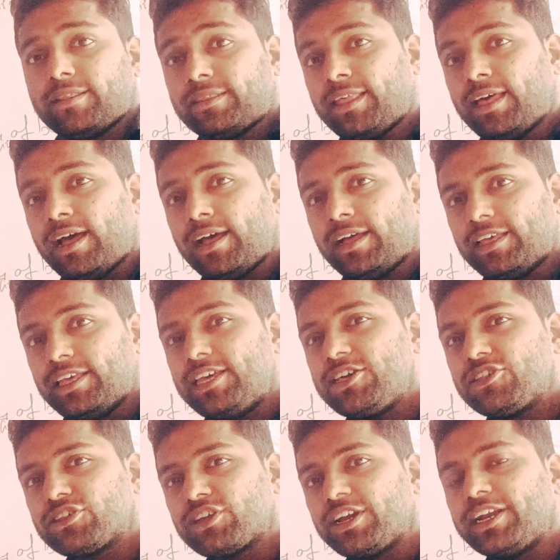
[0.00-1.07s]
the
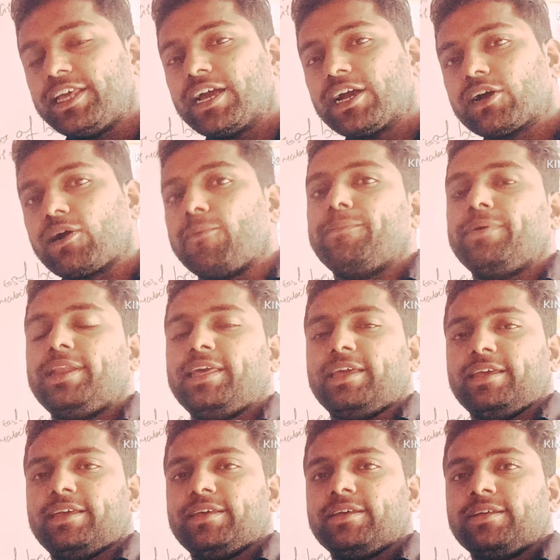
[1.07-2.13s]
East India
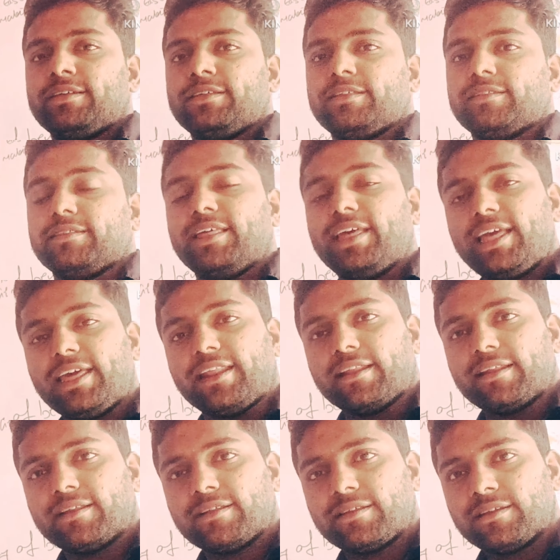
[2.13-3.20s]
Company
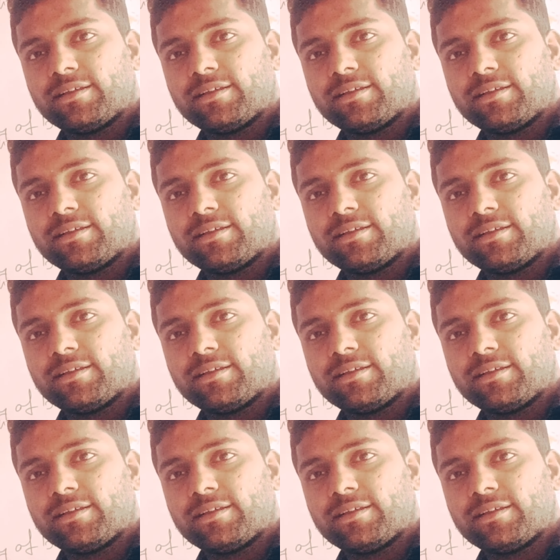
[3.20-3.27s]
they